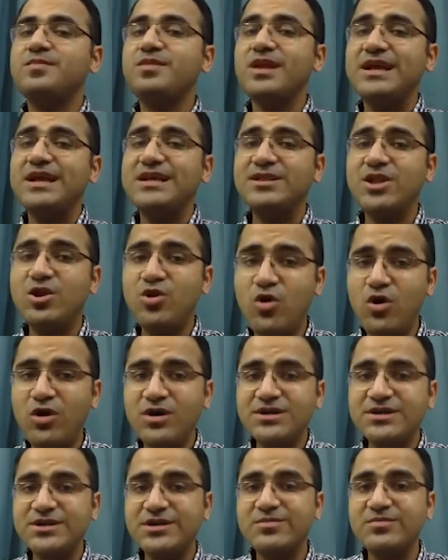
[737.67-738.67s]
in the
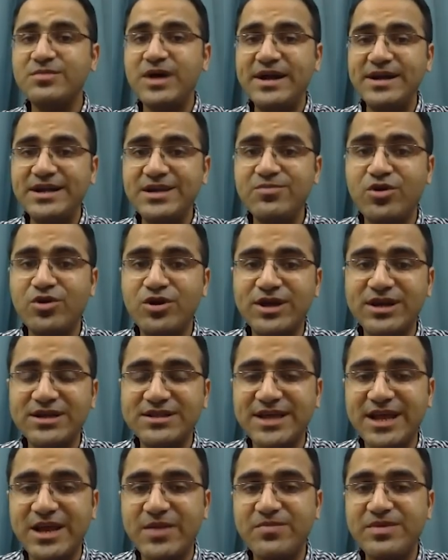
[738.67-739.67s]
long term antibiotic
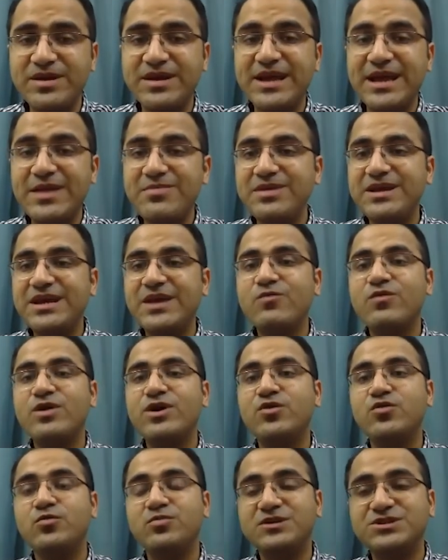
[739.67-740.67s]
therapy can be
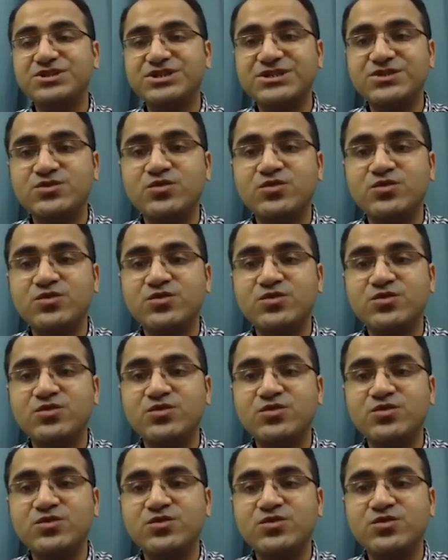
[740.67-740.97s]
given to patients